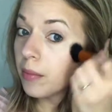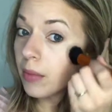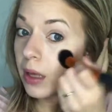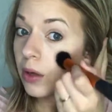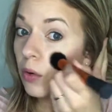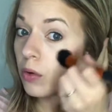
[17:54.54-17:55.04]

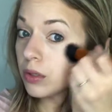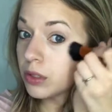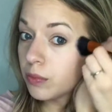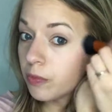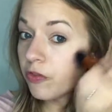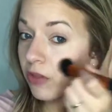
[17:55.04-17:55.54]
like gold
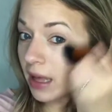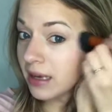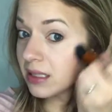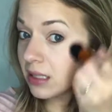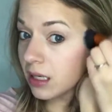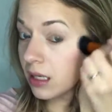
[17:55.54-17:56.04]

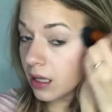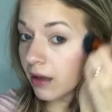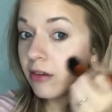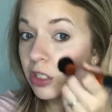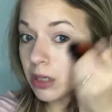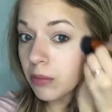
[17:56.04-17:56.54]
flecks in it,
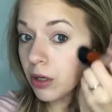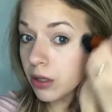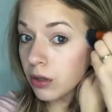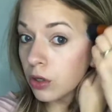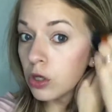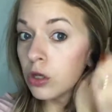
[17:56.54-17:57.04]
like
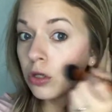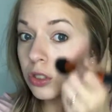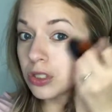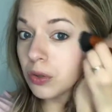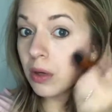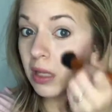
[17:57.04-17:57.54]
shimmer,
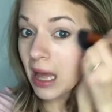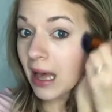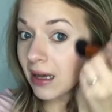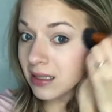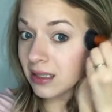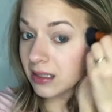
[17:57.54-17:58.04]
so it
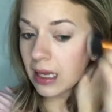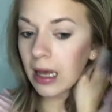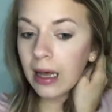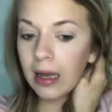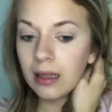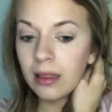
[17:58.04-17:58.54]
acts as a
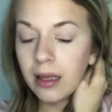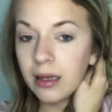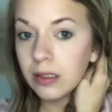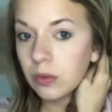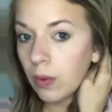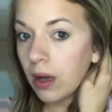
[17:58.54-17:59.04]
highlight
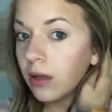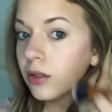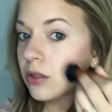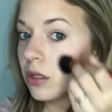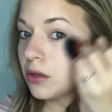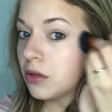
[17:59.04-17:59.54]
as well,
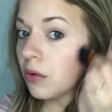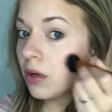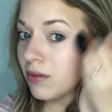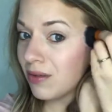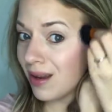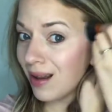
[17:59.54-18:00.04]
so you don't
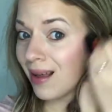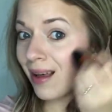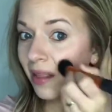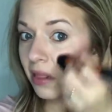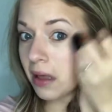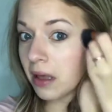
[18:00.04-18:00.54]
even need a
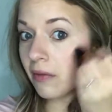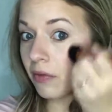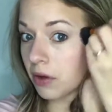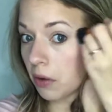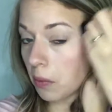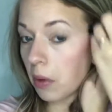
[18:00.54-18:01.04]
highlight if
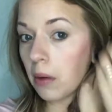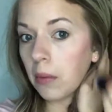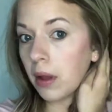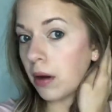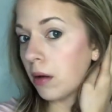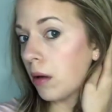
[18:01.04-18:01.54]
you don't want
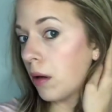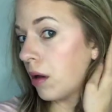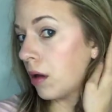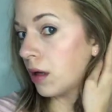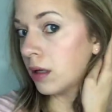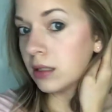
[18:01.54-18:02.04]
one.
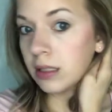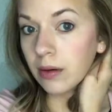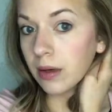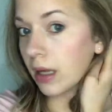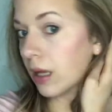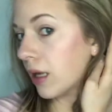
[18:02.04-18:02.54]
See how
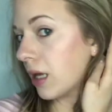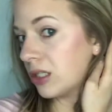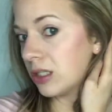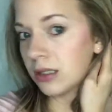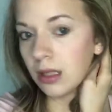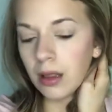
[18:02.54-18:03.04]
it kind of
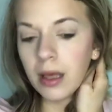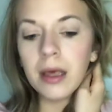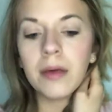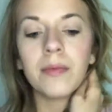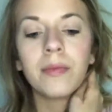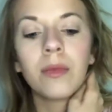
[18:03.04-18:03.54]
catches the
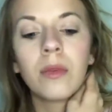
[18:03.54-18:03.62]
light?